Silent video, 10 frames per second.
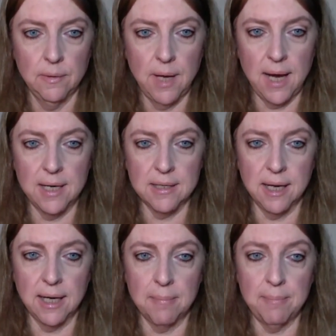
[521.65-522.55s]
and it's
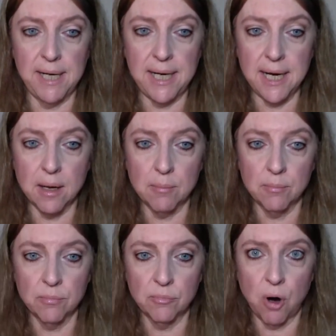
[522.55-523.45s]
like a
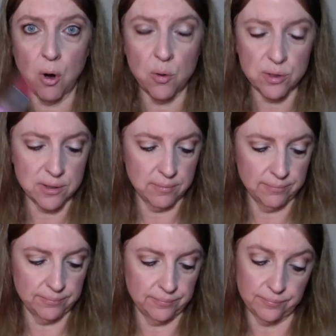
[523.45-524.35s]
medium rose.
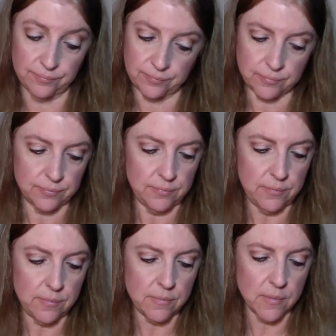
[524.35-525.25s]

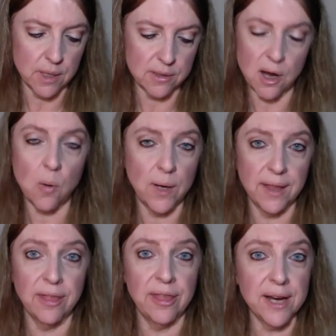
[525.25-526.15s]
So
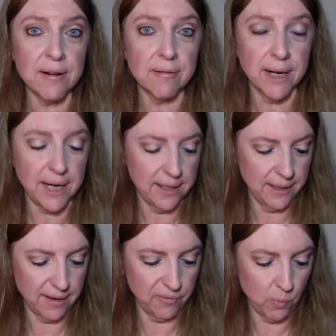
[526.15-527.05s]
in theory,
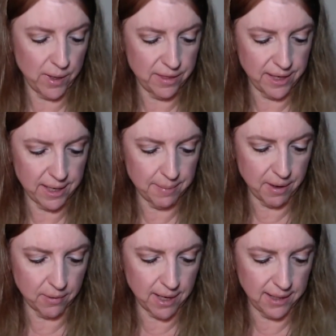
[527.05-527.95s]
if we think
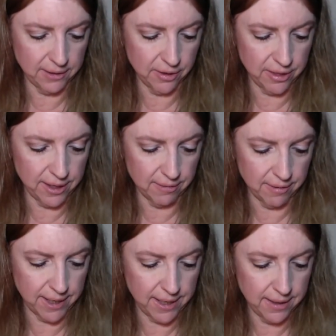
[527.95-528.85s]
about color
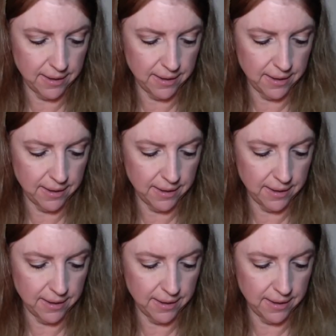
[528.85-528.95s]
theory,